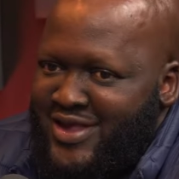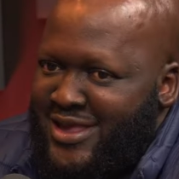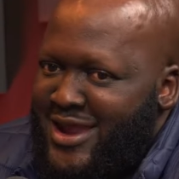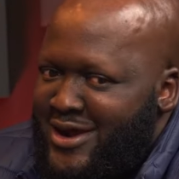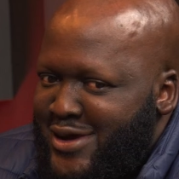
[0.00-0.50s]
And
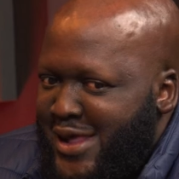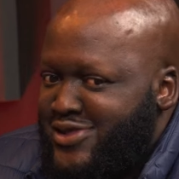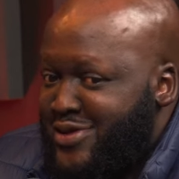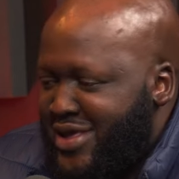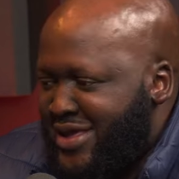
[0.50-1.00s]
then I
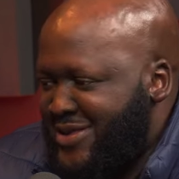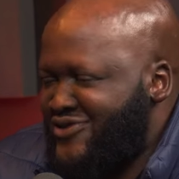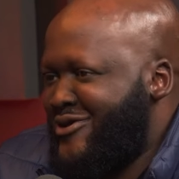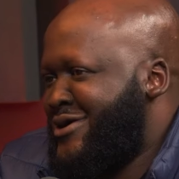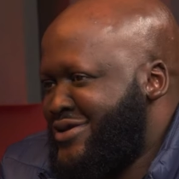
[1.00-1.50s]
realized, okay,
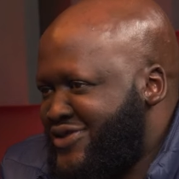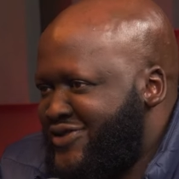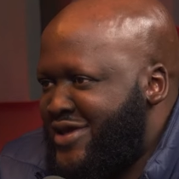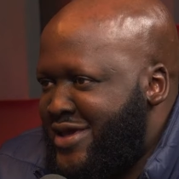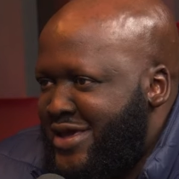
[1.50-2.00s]
these aren't
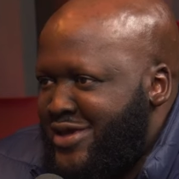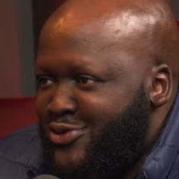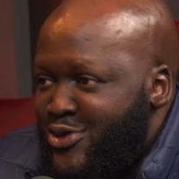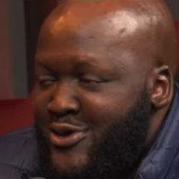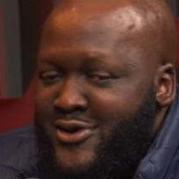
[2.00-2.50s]

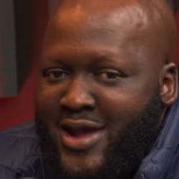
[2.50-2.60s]
new.